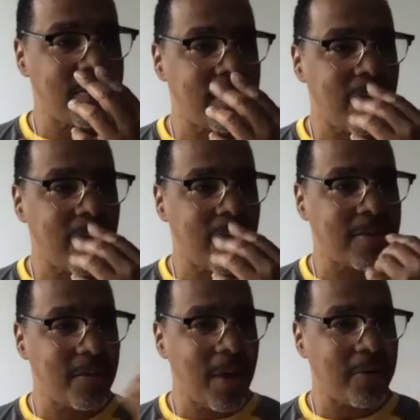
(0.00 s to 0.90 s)

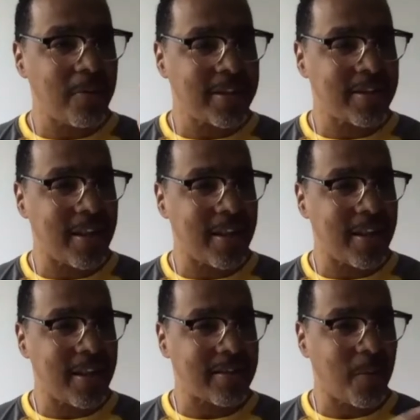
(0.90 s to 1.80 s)
God, how do I share
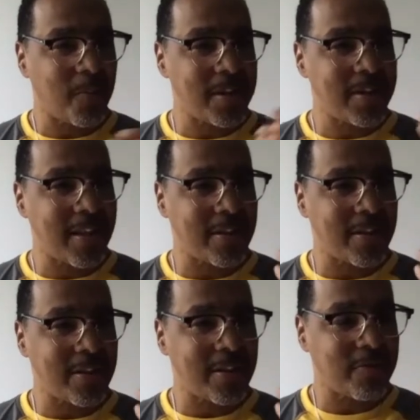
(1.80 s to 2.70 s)
this? Because I want to share
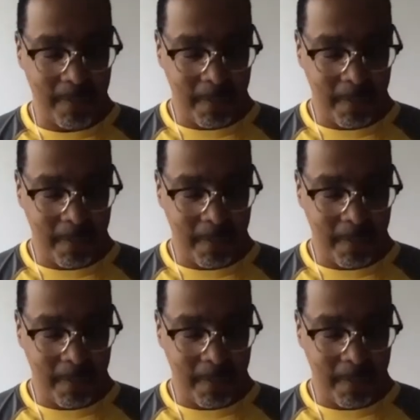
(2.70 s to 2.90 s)
this right.